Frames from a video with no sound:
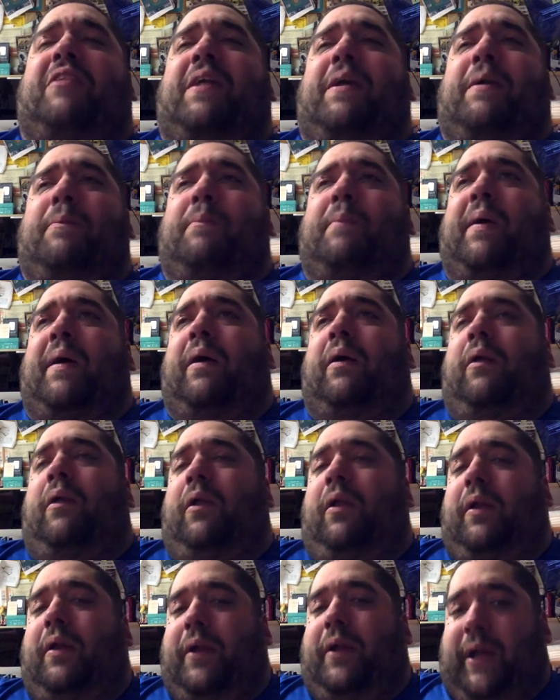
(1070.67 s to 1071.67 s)
that
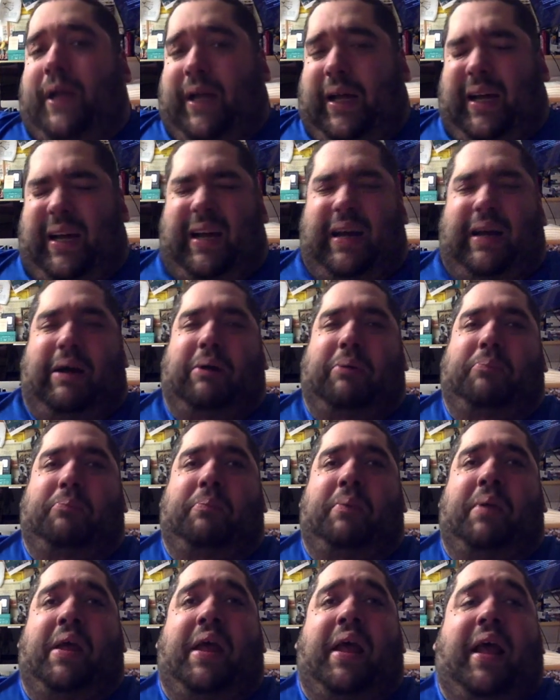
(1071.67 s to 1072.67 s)
bell,
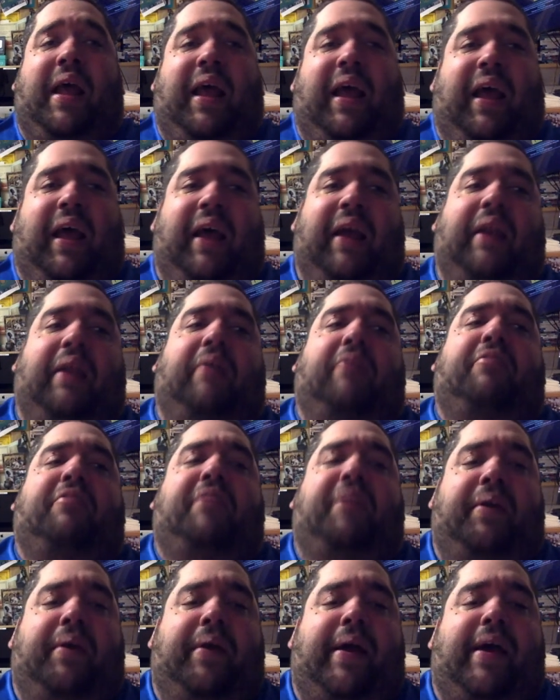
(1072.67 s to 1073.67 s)
and I'll
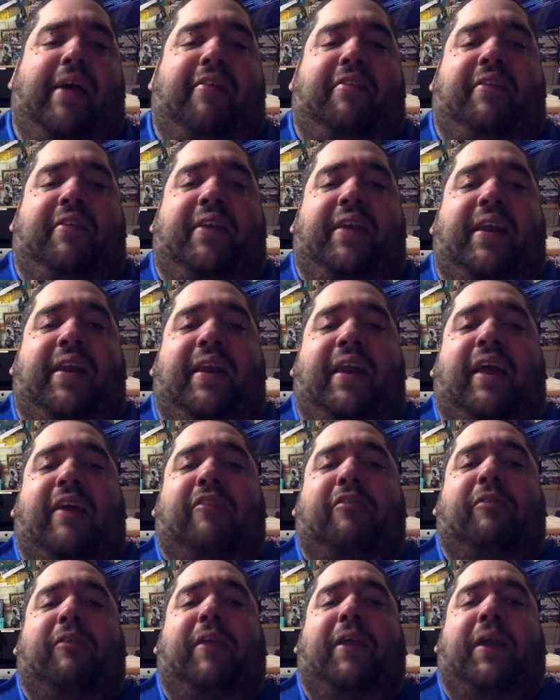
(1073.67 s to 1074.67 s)
see you guys in the
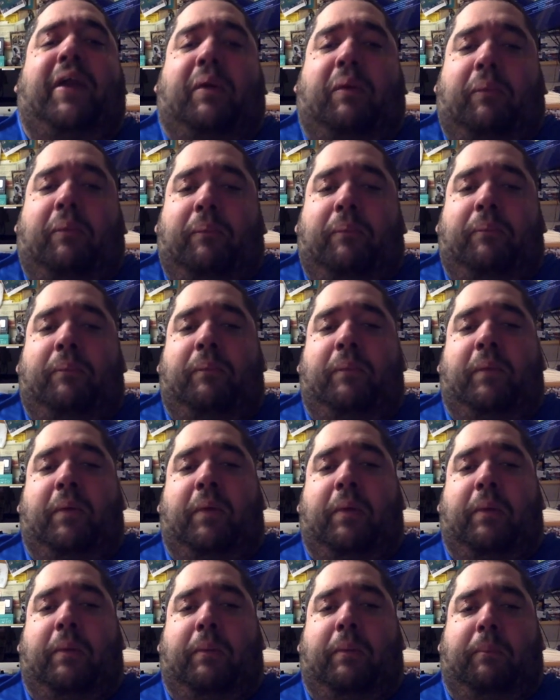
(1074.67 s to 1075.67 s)
next video.
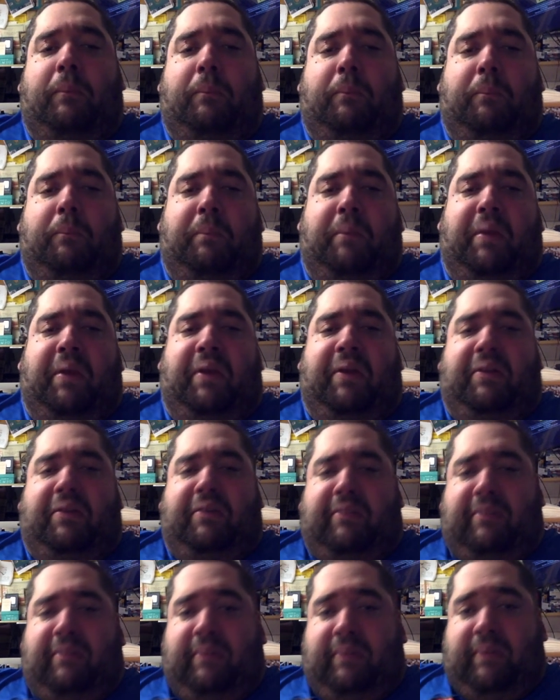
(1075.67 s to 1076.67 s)

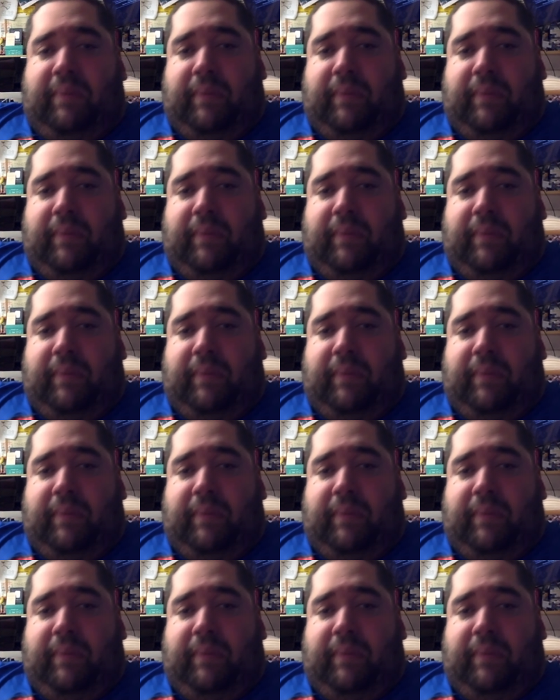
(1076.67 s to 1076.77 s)
Peace.